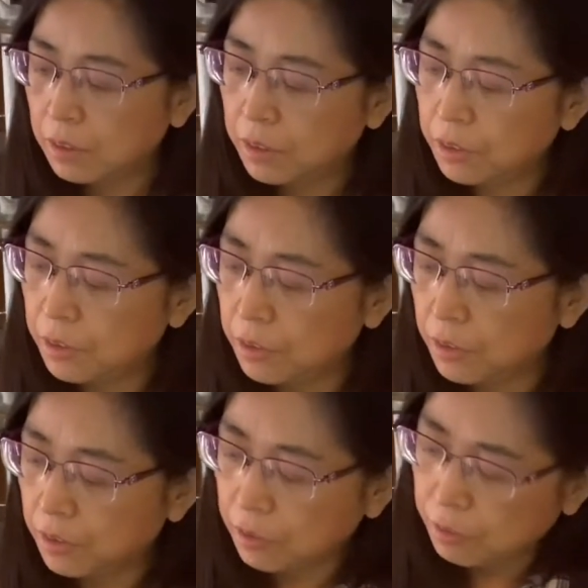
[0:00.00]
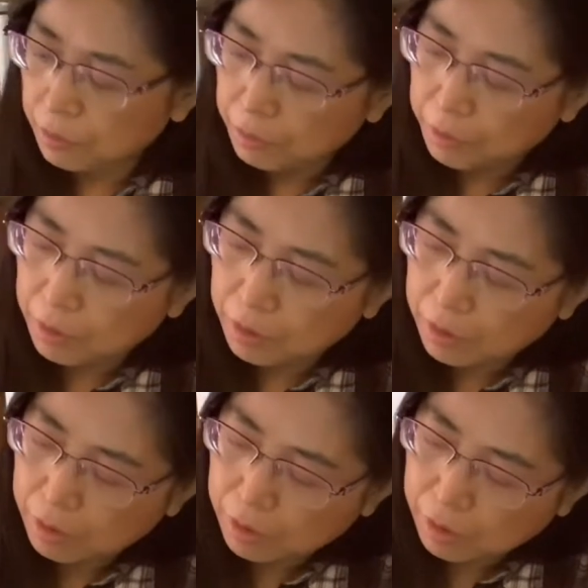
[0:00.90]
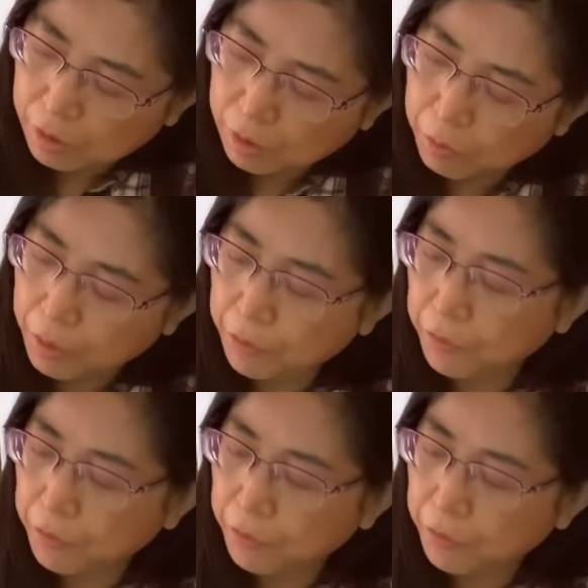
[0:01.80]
this away